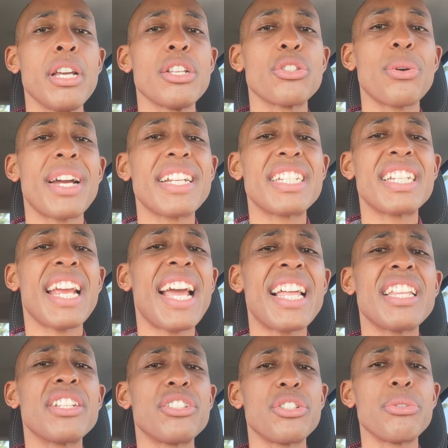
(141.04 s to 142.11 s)
So I
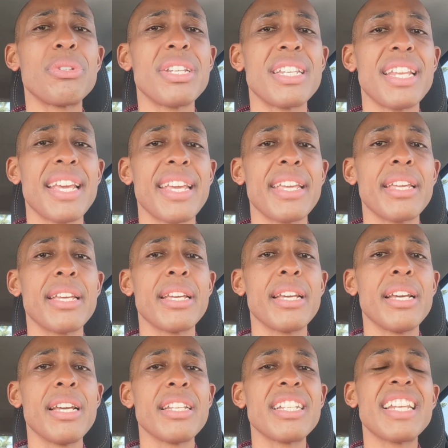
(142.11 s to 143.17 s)
challenge you today
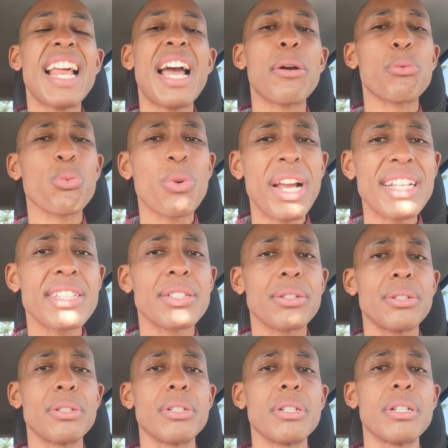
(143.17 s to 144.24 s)
to not
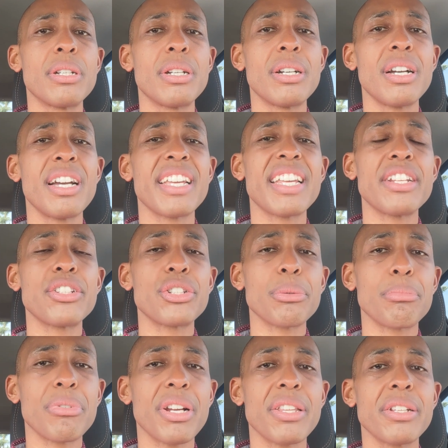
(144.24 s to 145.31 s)
wrestle against your
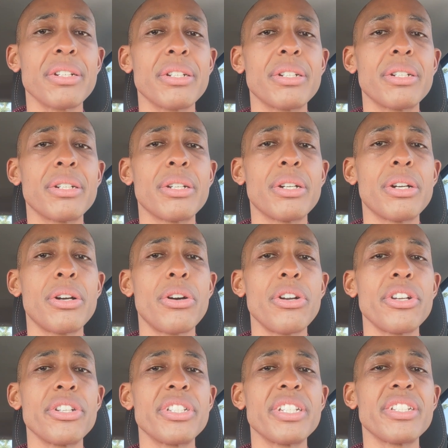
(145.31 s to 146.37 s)
brother or
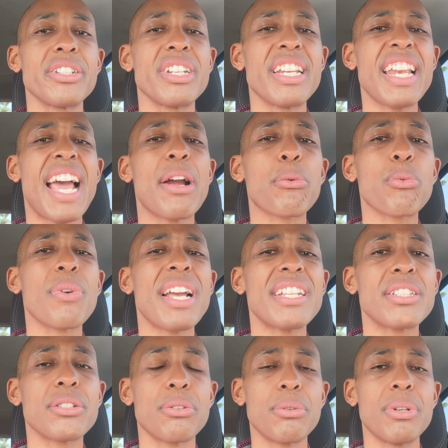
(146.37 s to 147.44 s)
your sister, to not
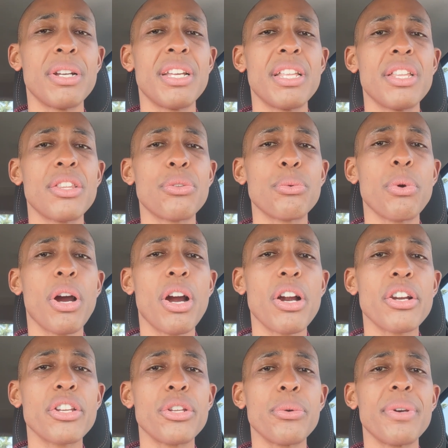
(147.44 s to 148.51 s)
wrestle through
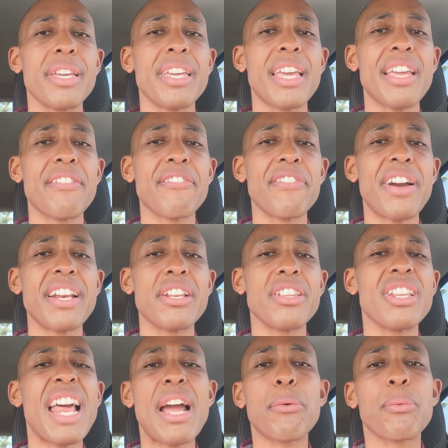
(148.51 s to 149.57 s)
arguing and
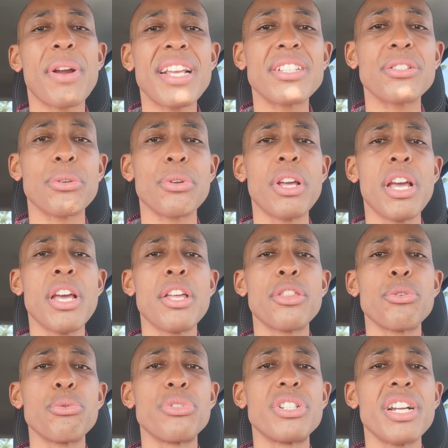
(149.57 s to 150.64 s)
fighting, not wrestle
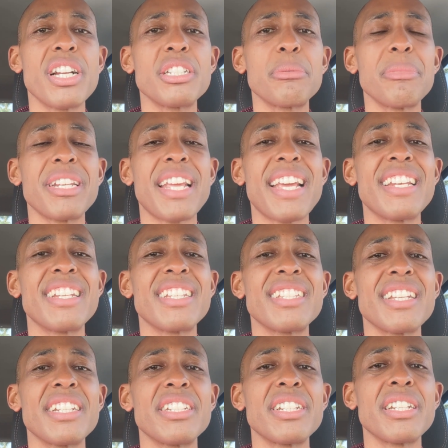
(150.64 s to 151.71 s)
through judgment and
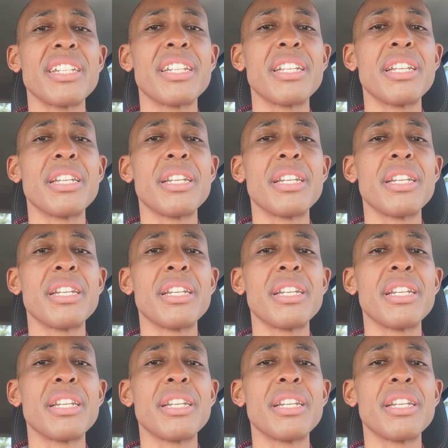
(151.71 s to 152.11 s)
dissension,